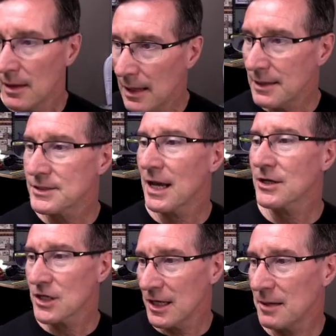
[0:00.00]
It's
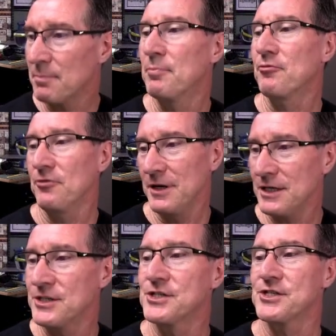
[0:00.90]
actually
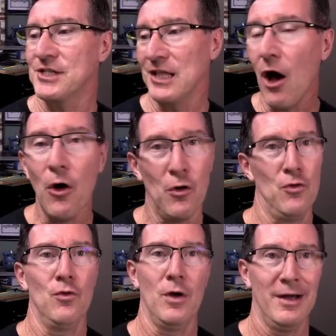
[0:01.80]
pretty
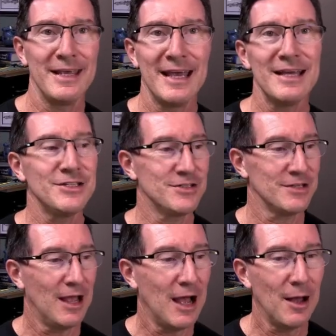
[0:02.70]
slow, I guess.
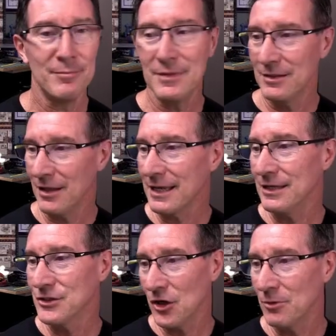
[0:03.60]
Like
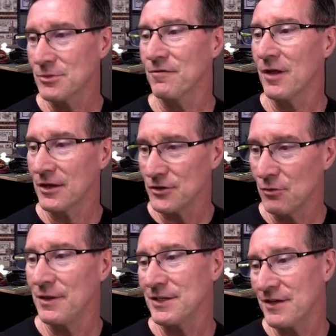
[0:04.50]
in terms of like
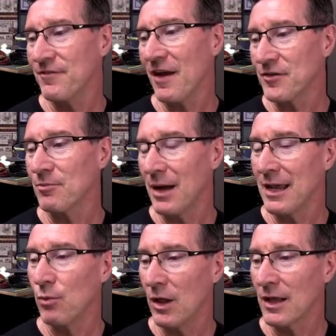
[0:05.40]
doing this, if you have to
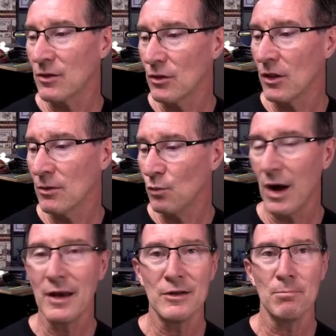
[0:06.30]
make
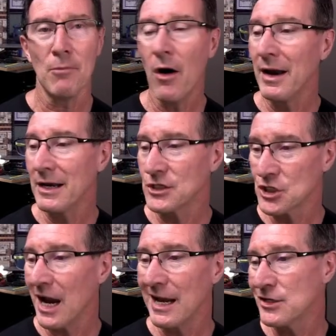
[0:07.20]
one minor
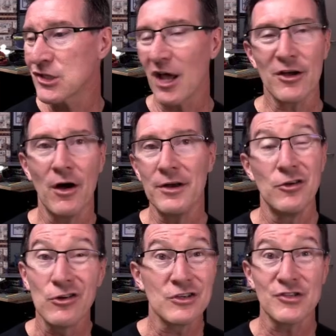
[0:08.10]
change like I
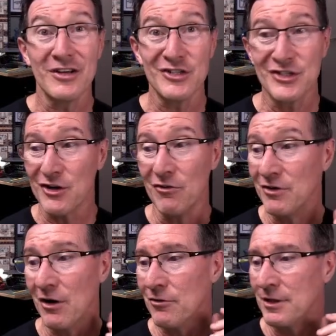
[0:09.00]
do, because I just don't
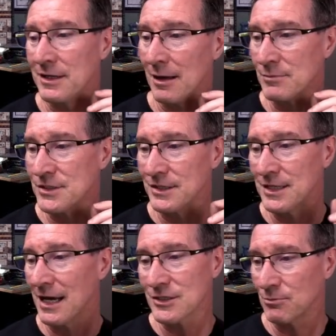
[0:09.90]
know the
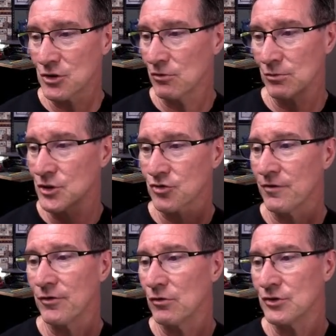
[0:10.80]
syntax. I'm sure it was
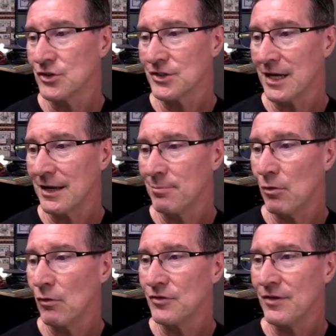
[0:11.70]
trivial just to add a
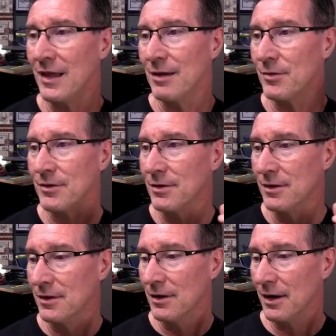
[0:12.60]
pause in there, but
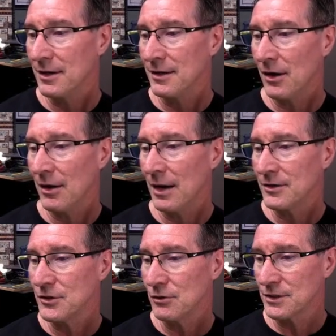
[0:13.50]
I didn't know how to
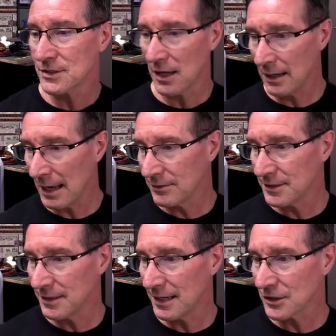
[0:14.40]
do it. So how
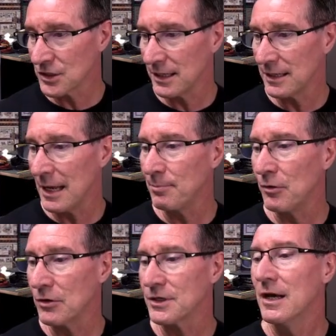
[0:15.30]
did it actually
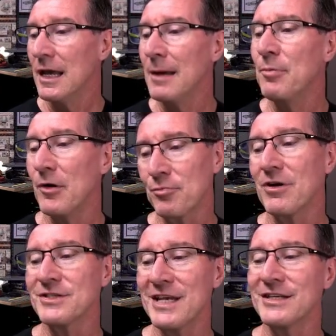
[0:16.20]
input,
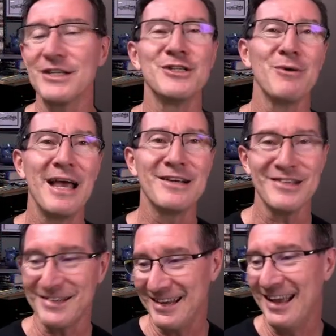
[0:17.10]
press enter to
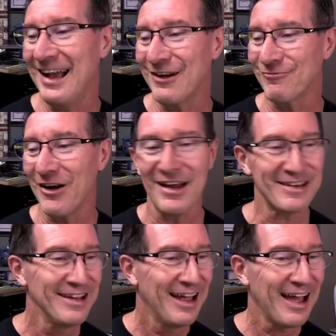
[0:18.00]
exit?
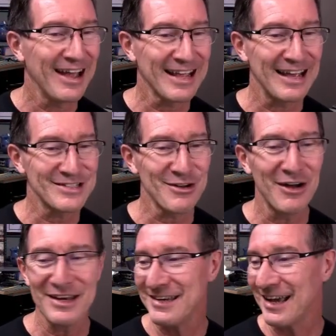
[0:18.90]
Right. Okay. So
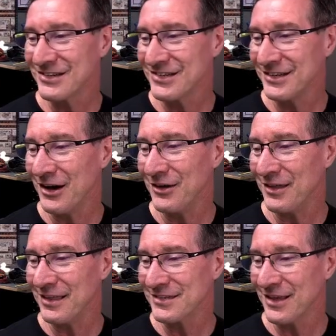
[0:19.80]
I didn't actually know
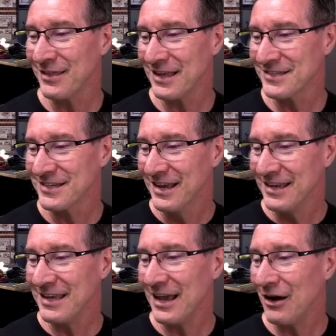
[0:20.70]
that. So that's,
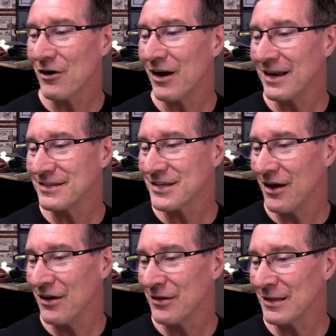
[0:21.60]
yeah. All right.
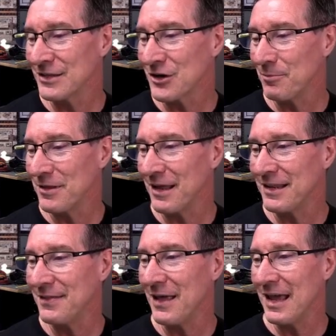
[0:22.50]
So let's copy that
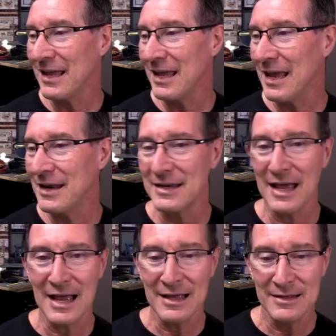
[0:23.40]
in there
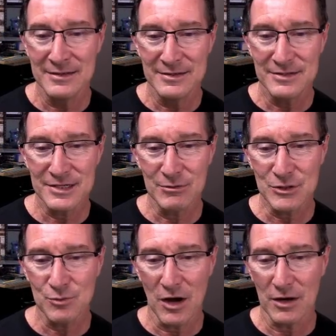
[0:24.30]
and see
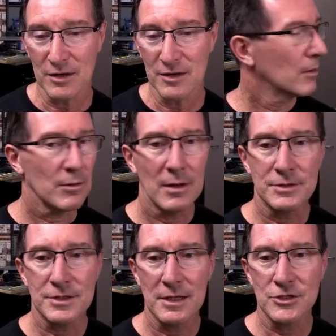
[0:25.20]
what's what. All
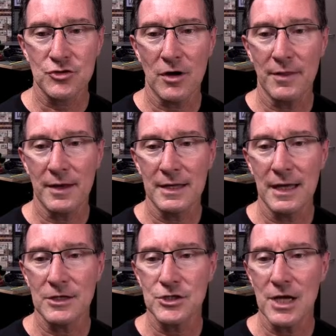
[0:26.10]
right. So let's try that
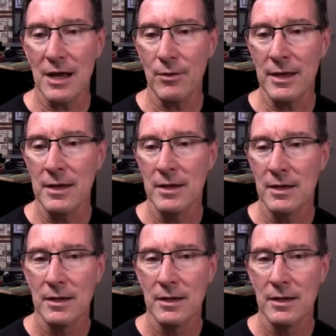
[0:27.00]
again, shall we?